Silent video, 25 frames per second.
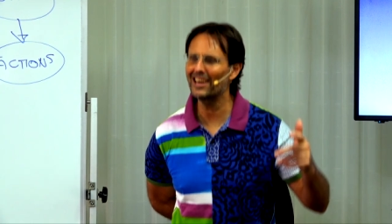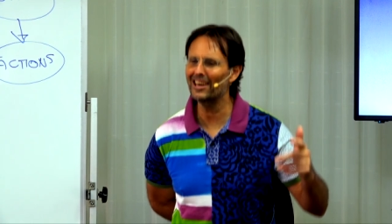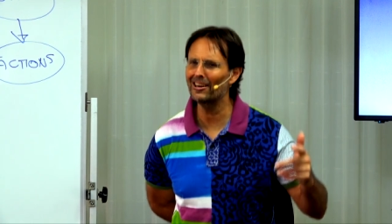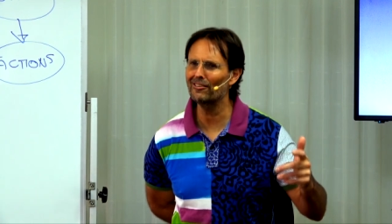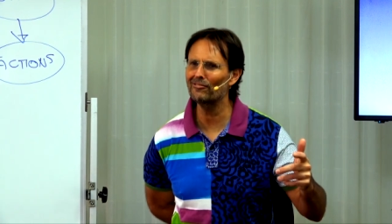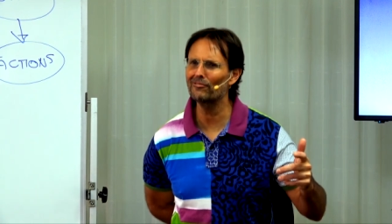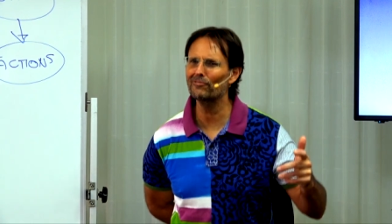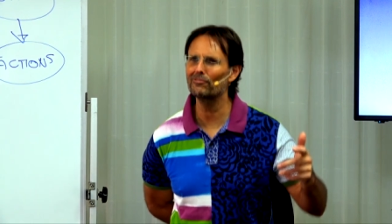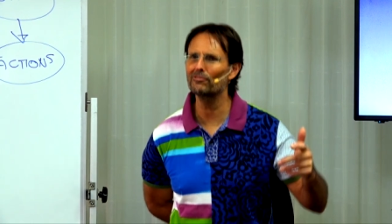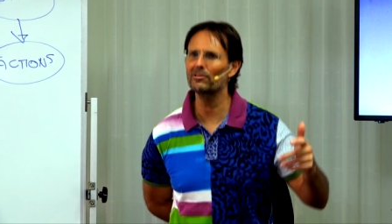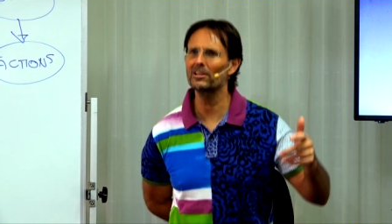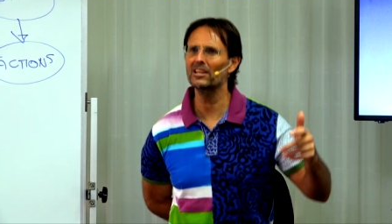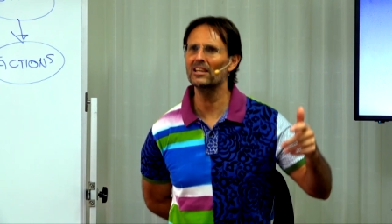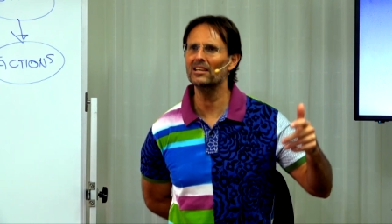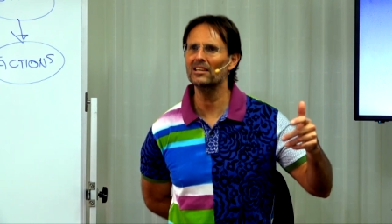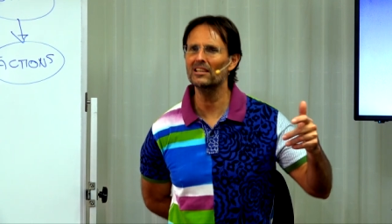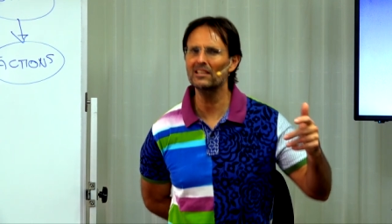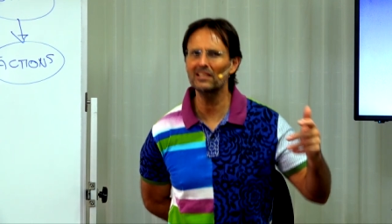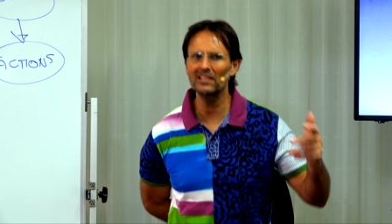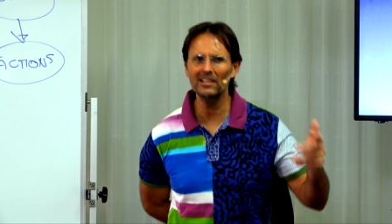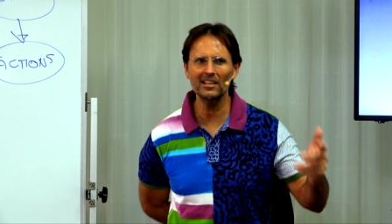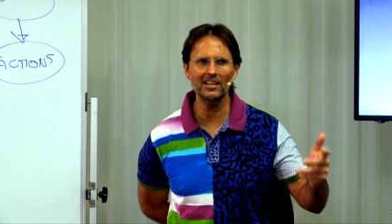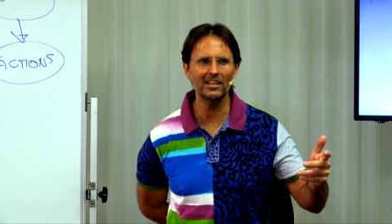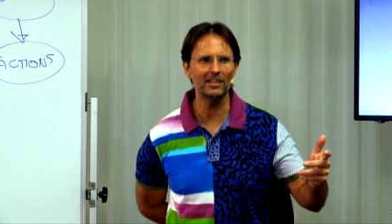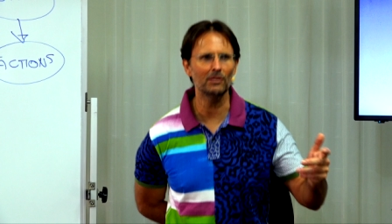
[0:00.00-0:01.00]
every
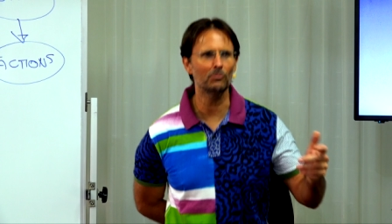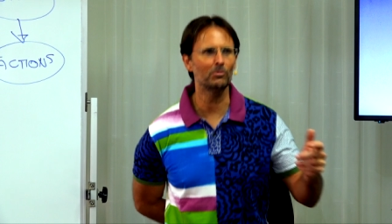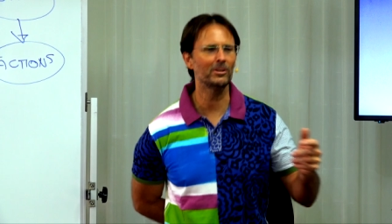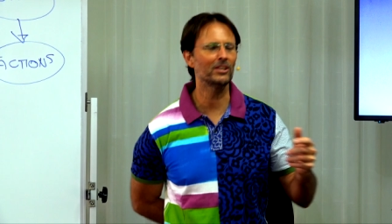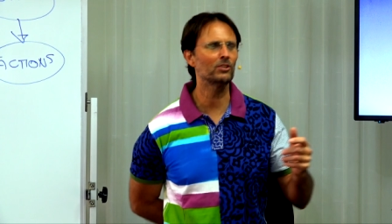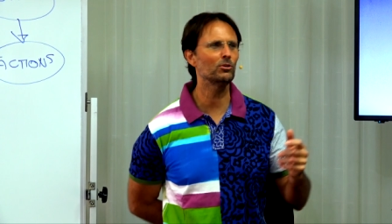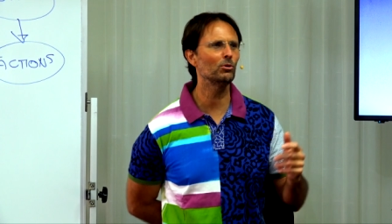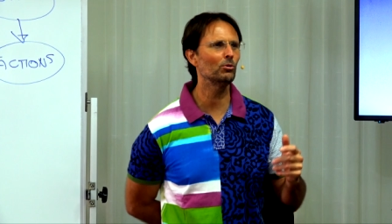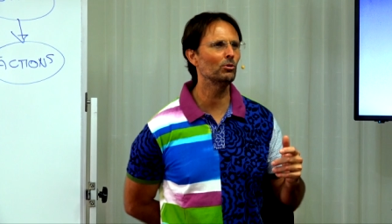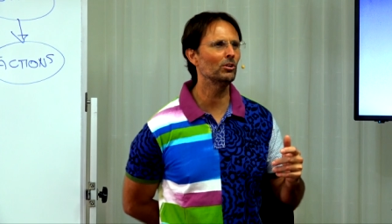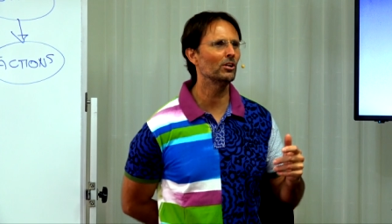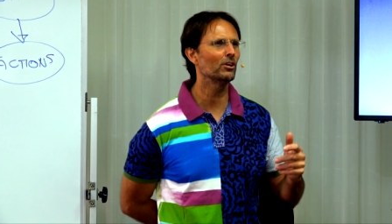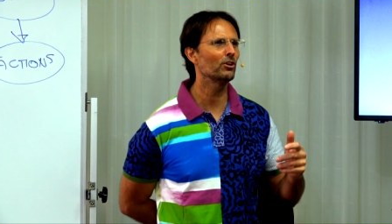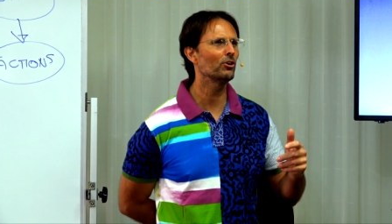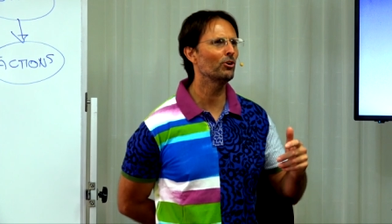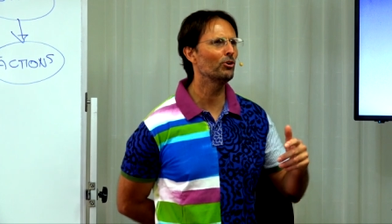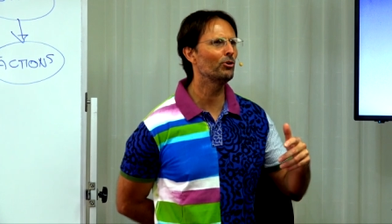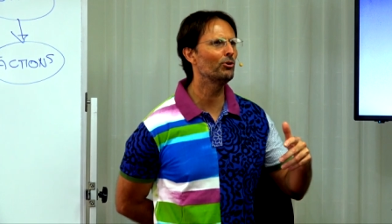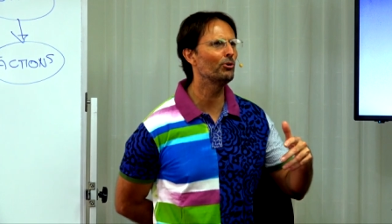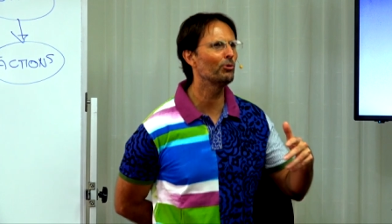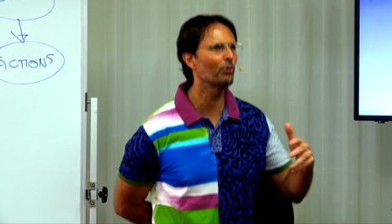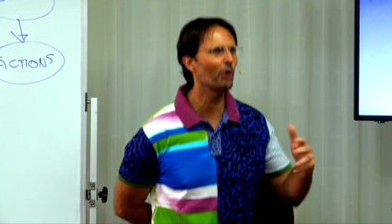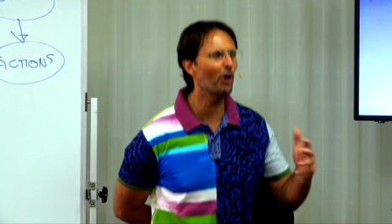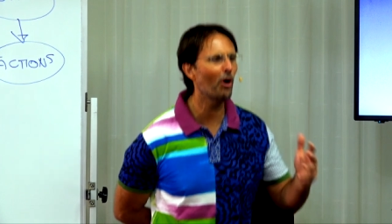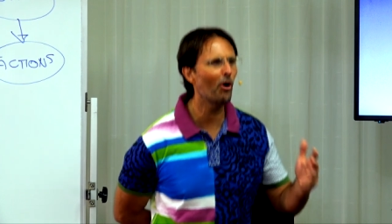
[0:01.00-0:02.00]
year. We call it
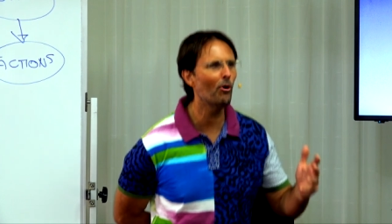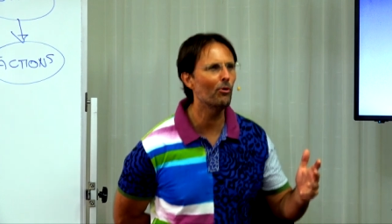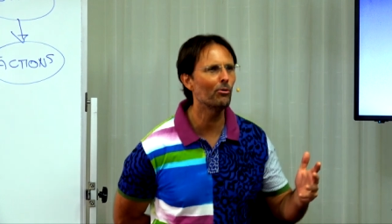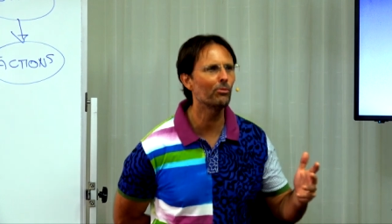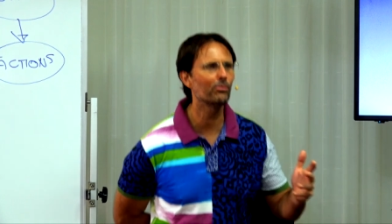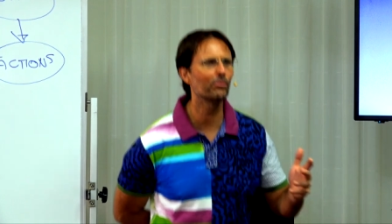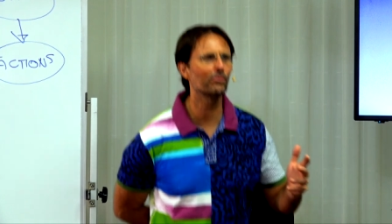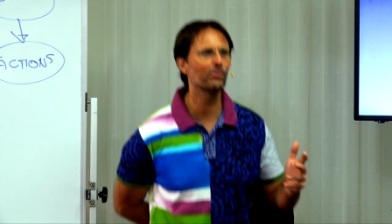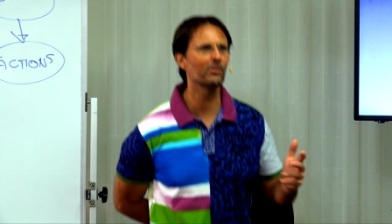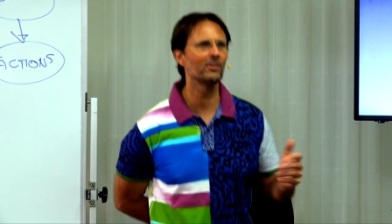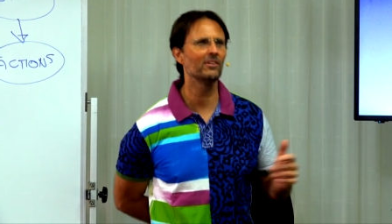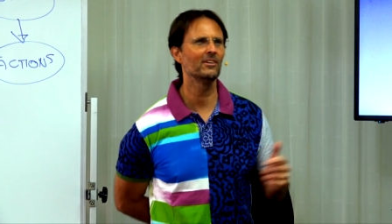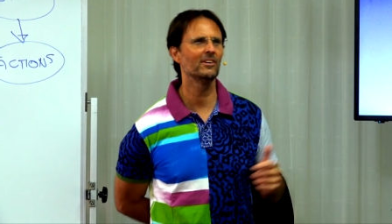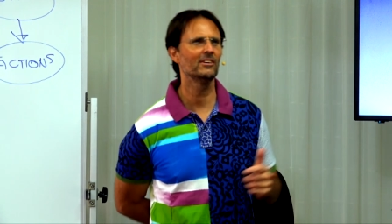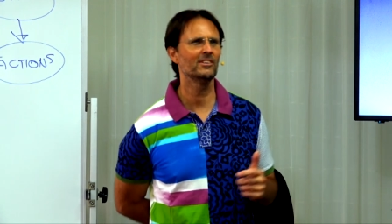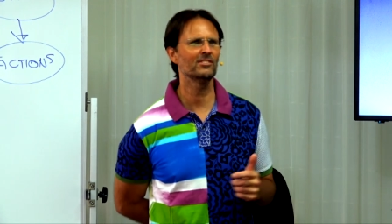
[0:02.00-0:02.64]
growth.